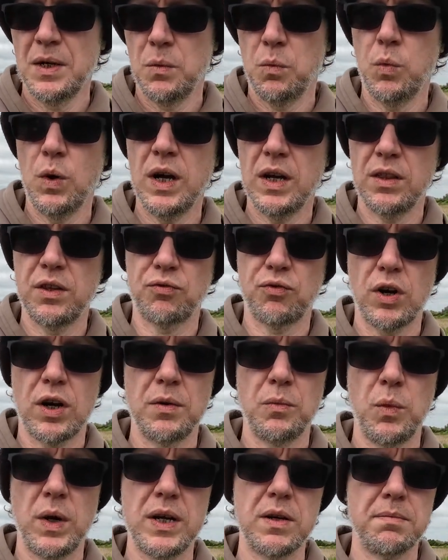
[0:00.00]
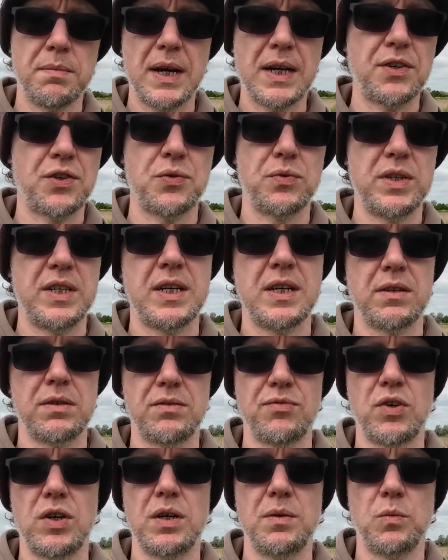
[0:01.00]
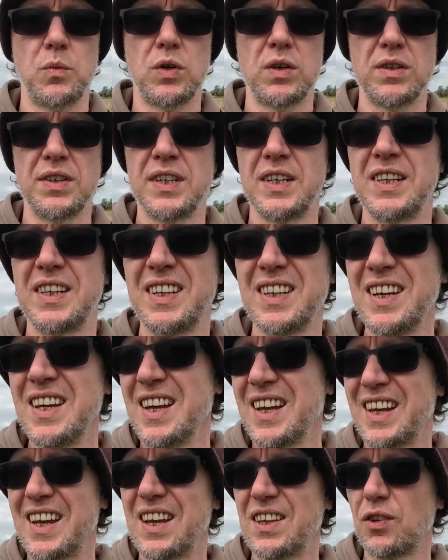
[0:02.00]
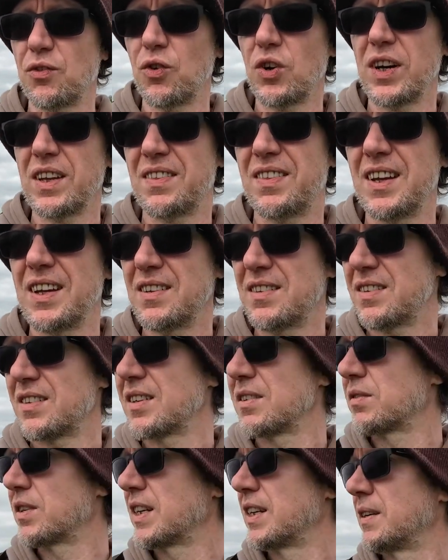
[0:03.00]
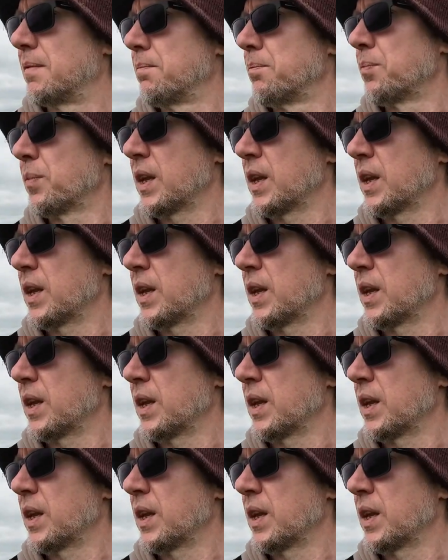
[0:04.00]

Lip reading: whirl the right wheel, make sure you got the right one, get the right thing dialed in.